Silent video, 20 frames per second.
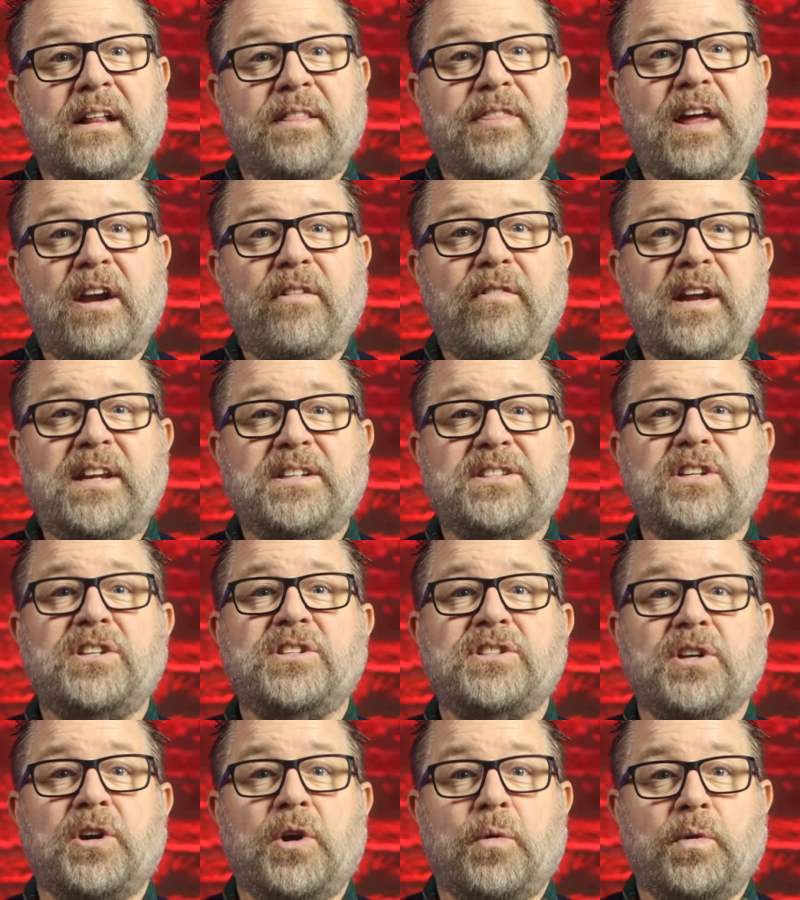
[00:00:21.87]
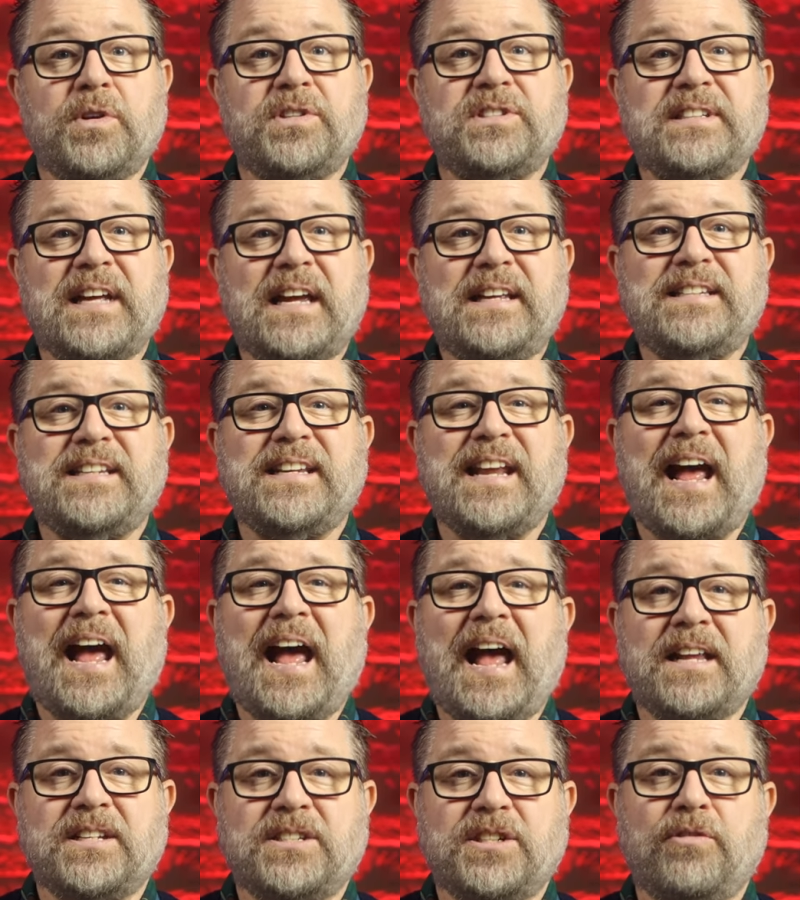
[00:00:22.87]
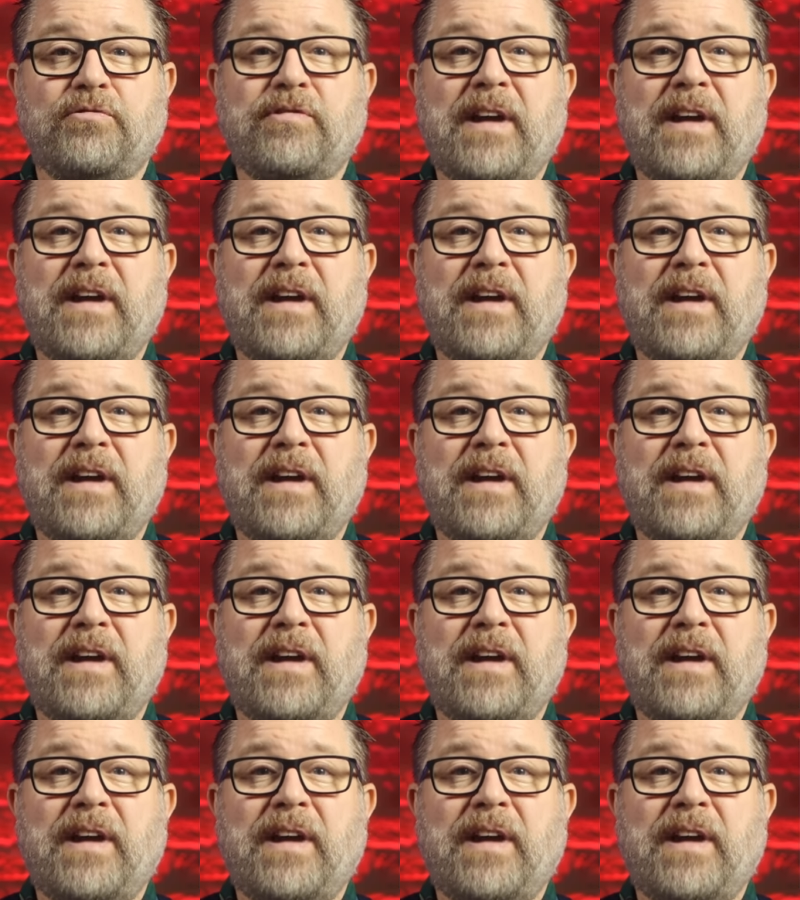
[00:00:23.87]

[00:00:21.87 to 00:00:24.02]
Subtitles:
Their reasons were stated as the